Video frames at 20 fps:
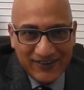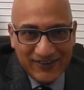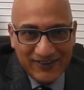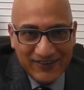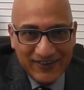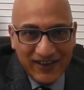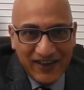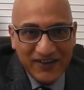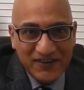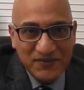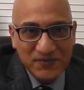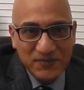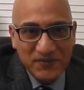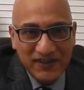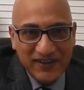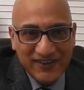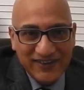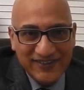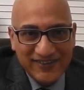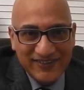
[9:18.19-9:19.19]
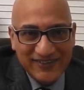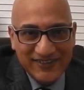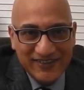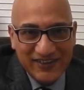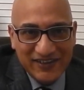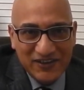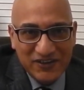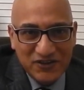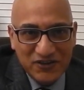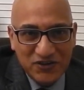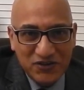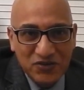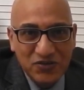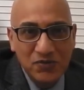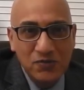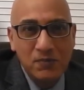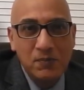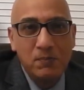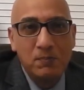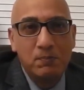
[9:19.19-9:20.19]
That means
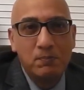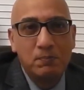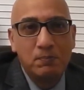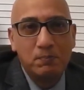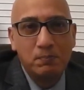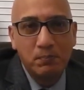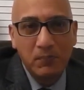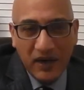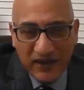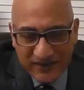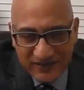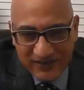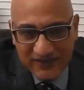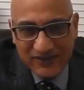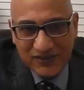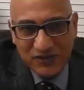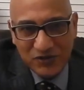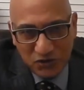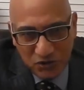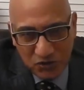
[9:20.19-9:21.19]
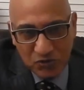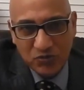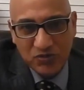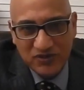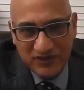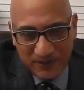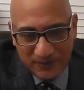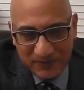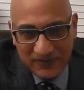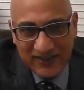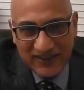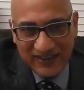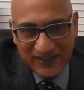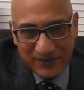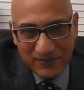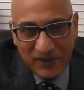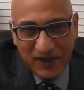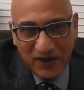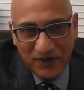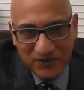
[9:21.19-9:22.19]
you must do something
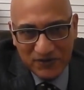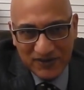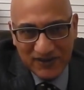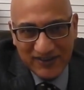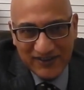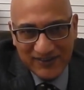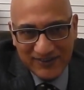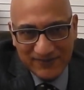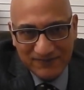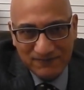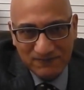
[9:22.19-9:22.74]
about it.